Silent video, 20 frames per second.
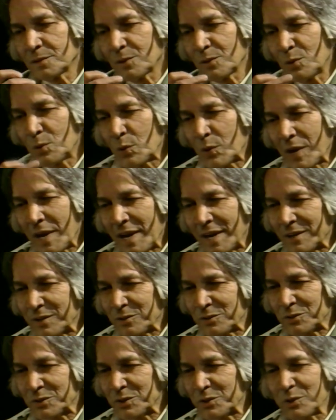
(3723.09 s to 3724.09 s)
look at,
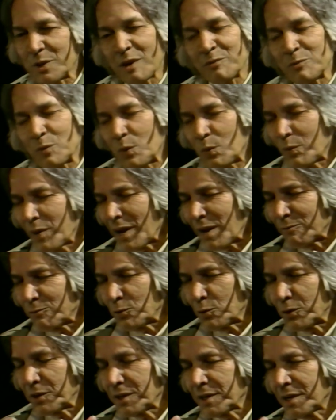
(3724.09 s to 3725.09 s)
you see, you have no way of
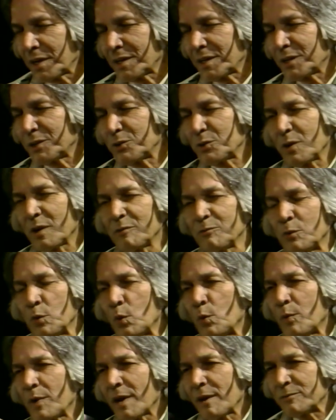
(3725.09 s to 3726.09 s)
looking at it, you have no
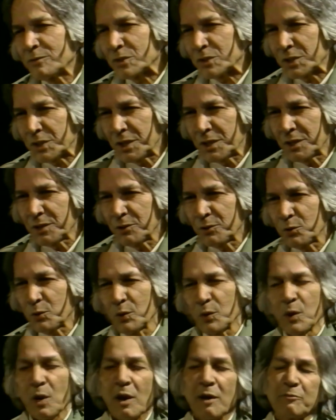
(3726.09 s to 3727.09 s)
way of seeing, you
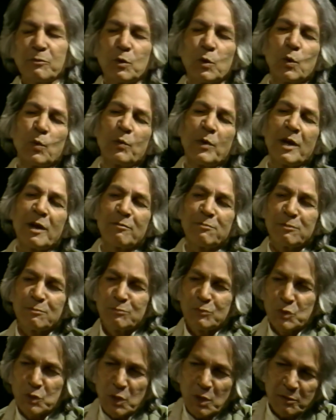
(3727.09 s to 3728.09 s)
have no way of
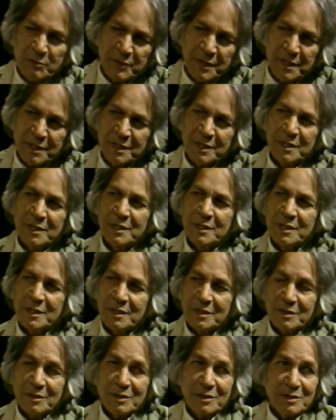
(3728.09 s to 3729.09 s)
observing.
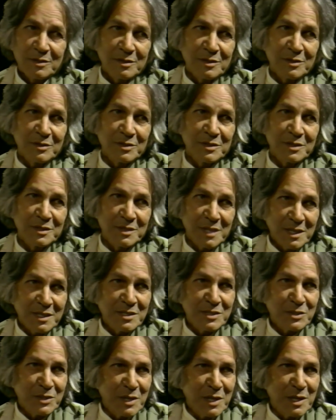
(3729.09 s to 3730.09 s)
See, that
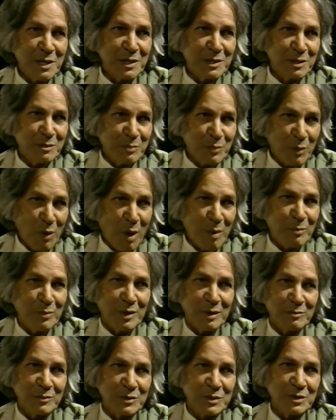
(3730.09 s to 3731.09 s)
is really the
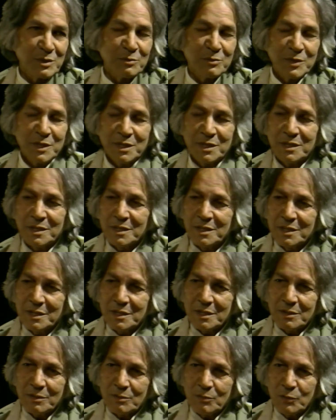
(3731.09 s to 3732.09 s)
problem. See,
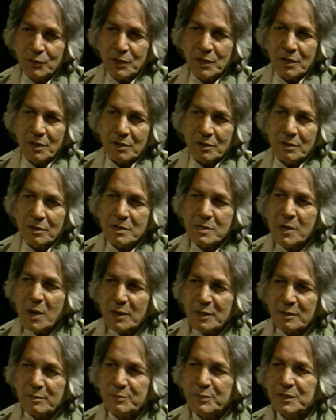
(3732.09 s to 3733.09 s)
we are
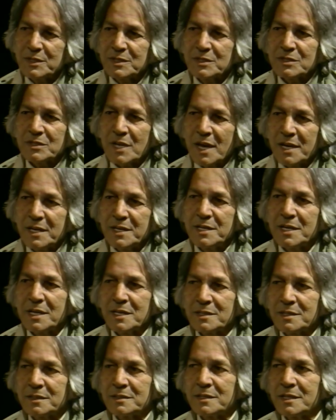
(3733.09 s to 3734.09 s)
caught up in this
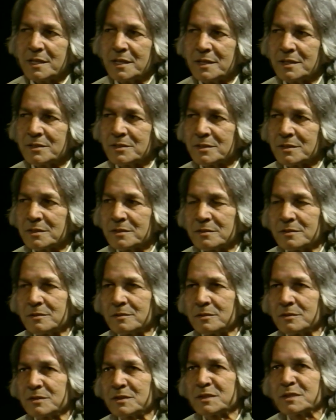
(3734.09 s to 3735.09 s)
idea that there is
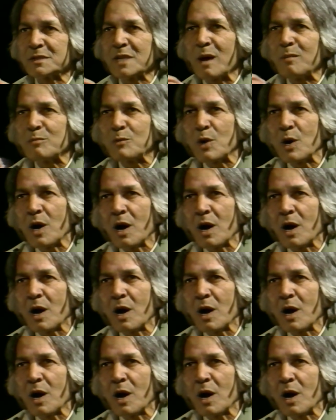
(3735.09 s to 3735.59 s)
some